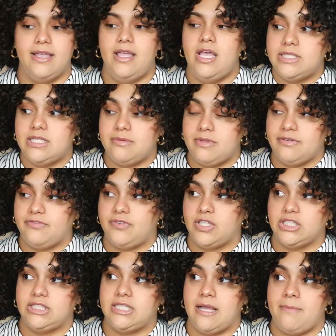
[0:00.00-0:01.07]
So I went to the
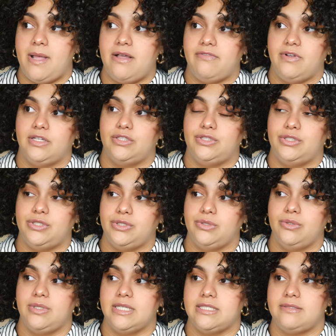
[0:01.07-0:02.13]
first time ever
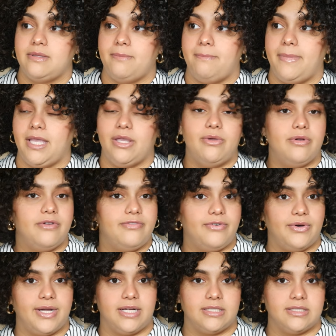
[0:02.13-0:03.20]
to this
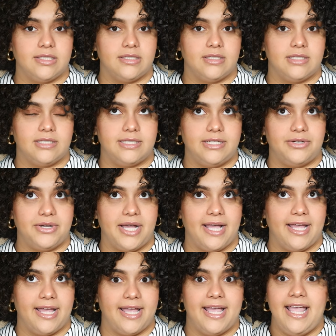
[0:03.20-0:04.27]
beautiful hair salon, okay?